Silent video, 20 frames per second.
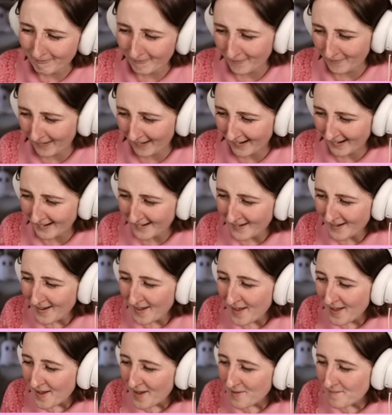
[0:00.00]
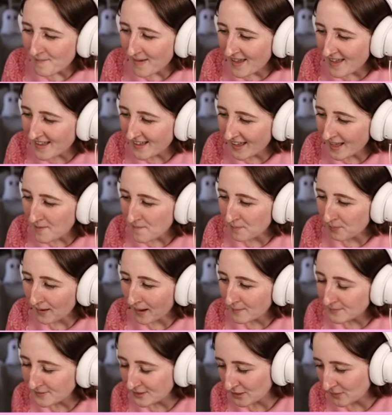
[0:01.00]
okay. Make a
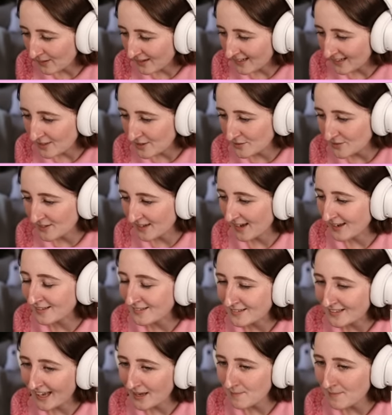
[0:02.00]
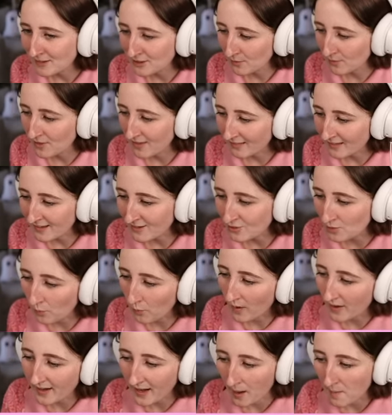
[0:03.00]
prepped ingredient using a stand mixer with at least
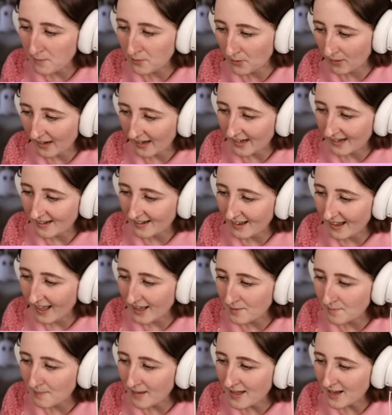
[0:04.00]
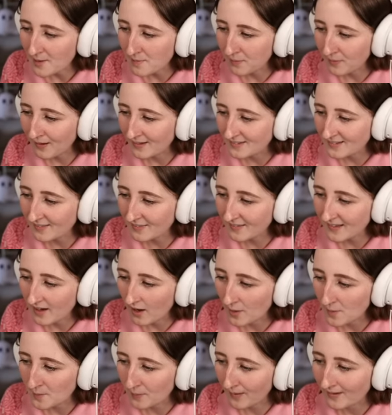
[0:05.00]
one upgrade and make pleasantly
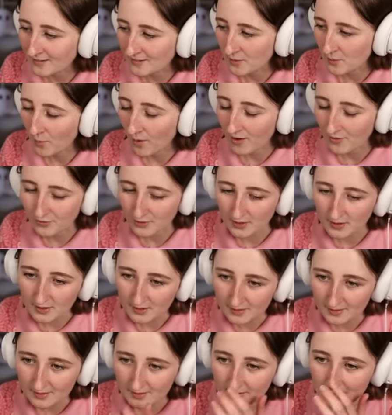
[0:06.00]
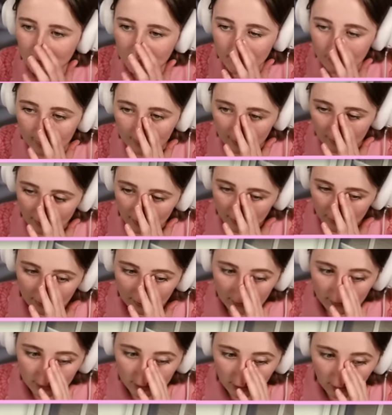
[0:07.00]
unpleasant waffles.
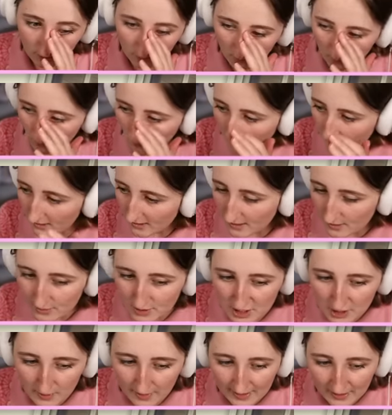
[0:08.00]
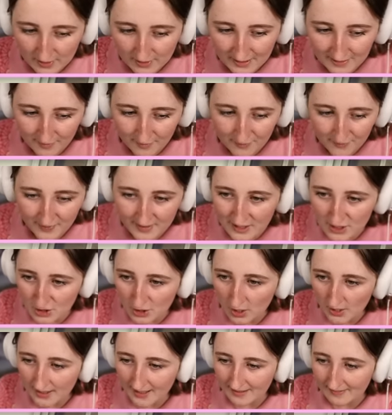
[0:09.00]
So, what are you doing? You didn't even finish
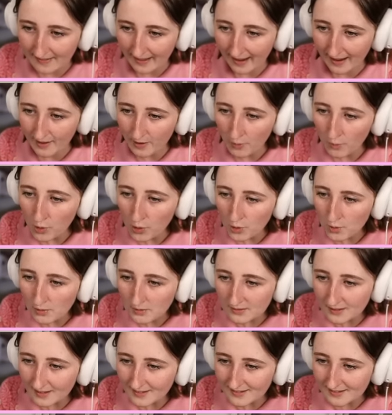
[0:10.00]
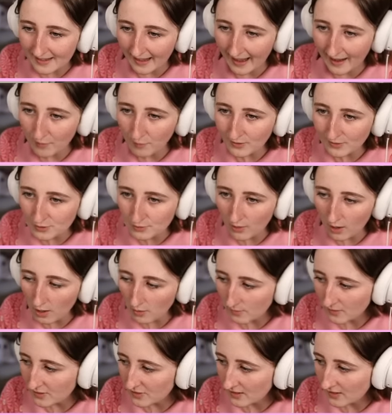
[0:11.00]
cooking that. Who does that? What's wrong
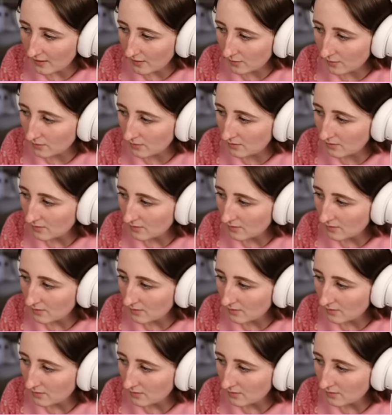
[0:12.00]
with you?